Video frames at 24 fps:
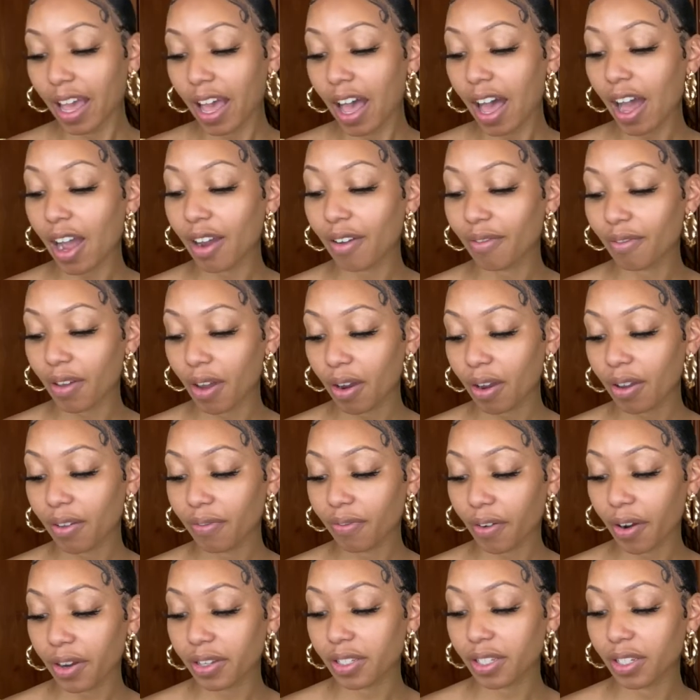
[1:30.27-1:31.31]
Our very
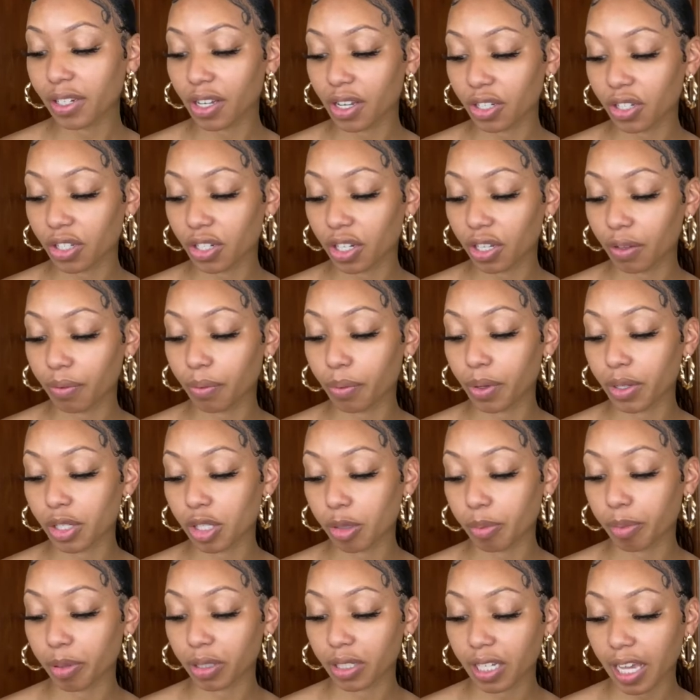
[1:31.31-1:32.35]
first initiative was the
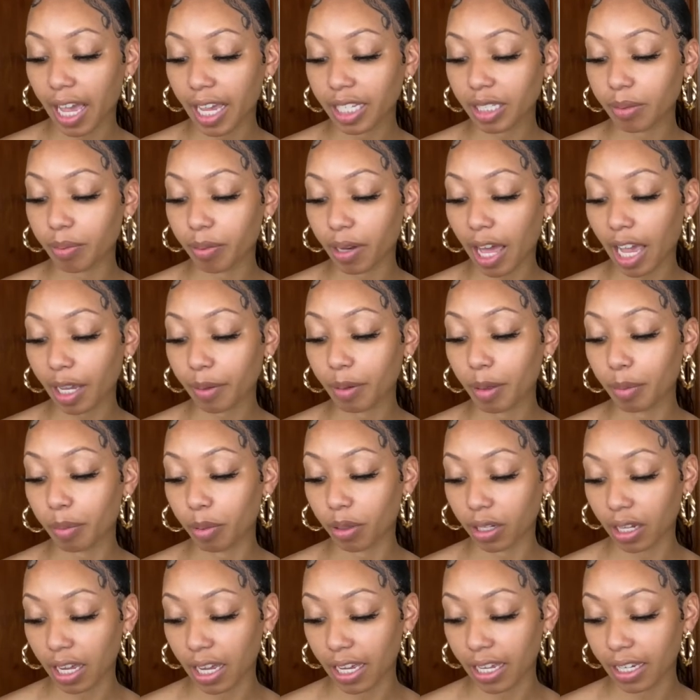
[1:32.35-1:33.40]
Protect Black People
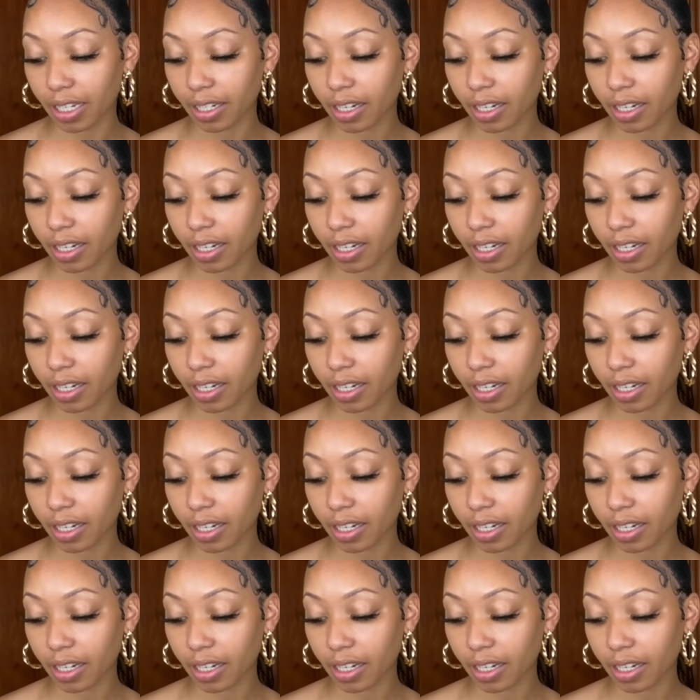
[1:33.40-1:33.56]
line.